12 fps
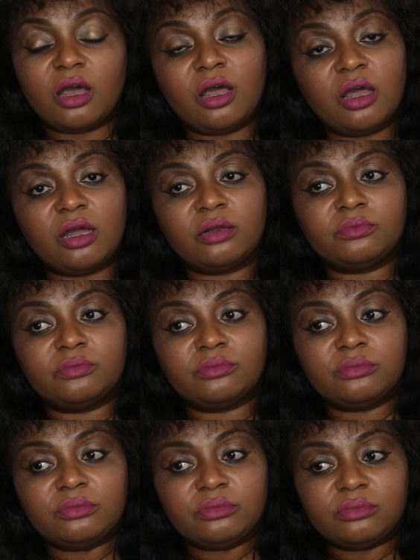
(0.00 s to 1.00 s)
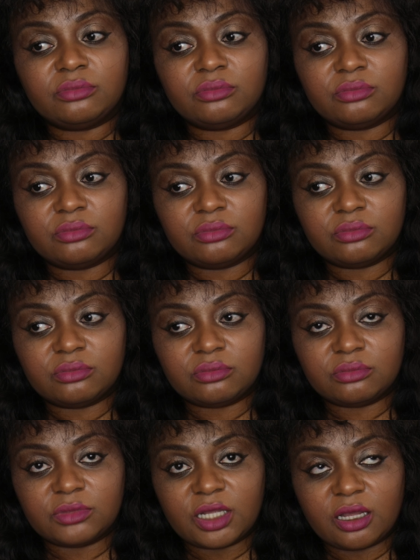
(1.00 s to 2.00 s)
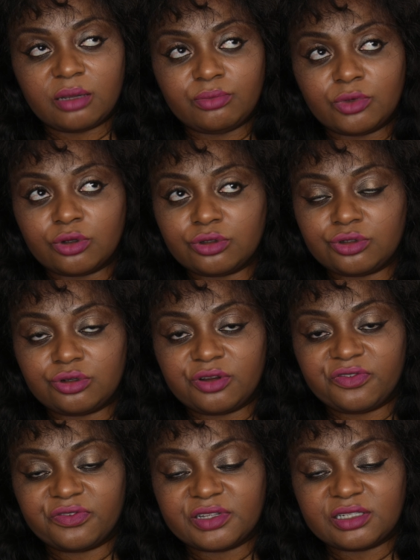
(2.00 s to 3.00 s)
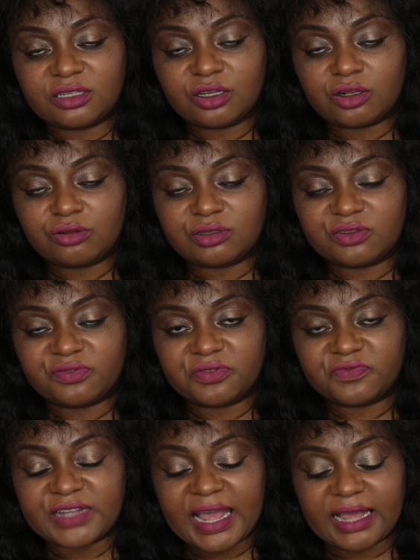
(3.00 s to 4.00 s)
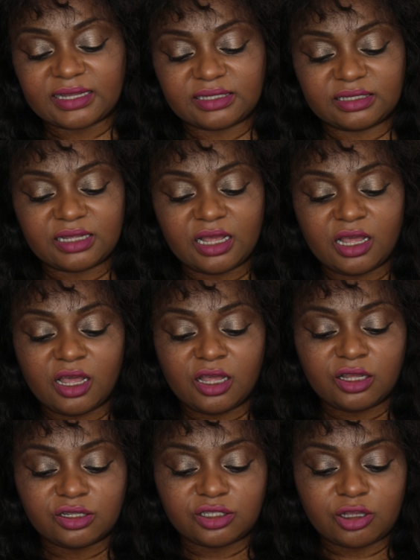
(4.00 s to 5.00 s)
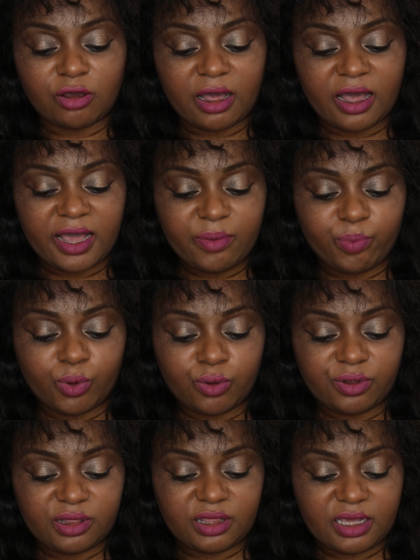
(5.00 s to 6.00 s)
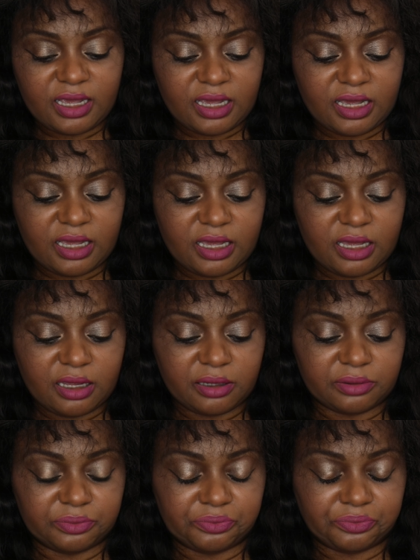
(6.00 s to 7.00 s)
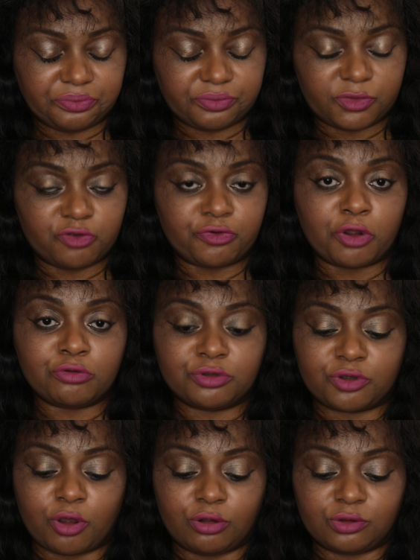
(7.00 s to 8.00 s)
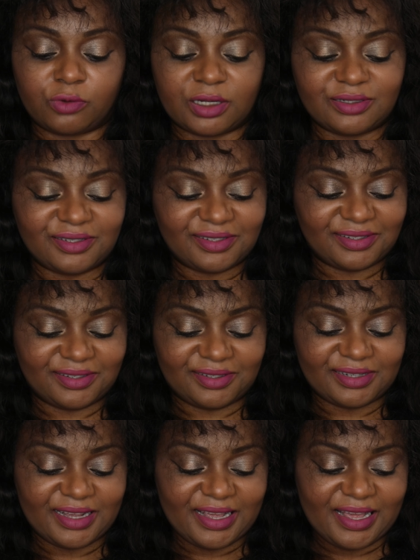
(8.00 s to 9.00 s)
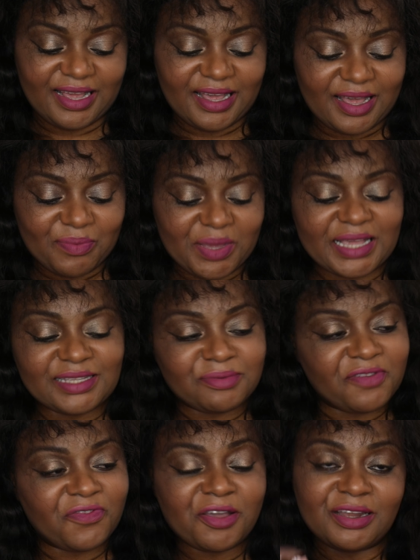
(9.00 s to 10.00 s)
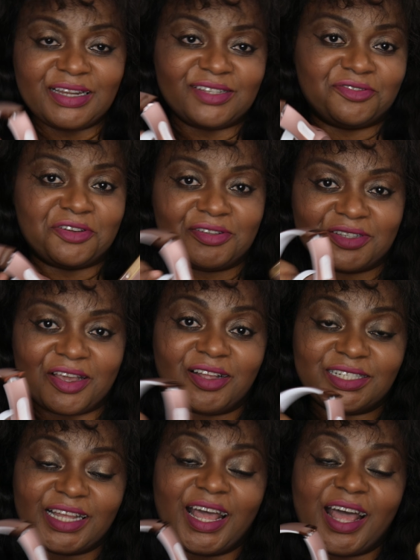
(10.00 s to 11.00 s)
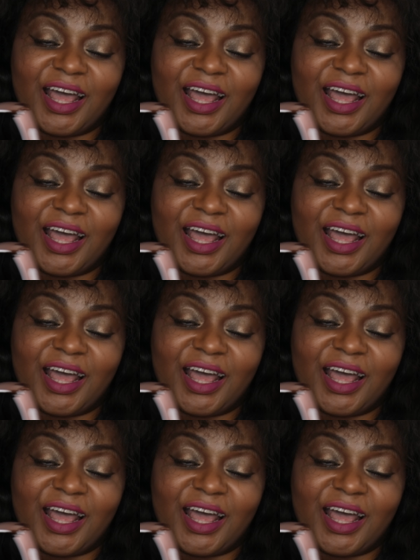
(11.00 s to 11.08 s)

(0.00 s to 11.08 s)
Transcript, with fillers: Um, I'm not sure if it's inclusive of tax. So I bought the rose gold one because my phone is rose gold.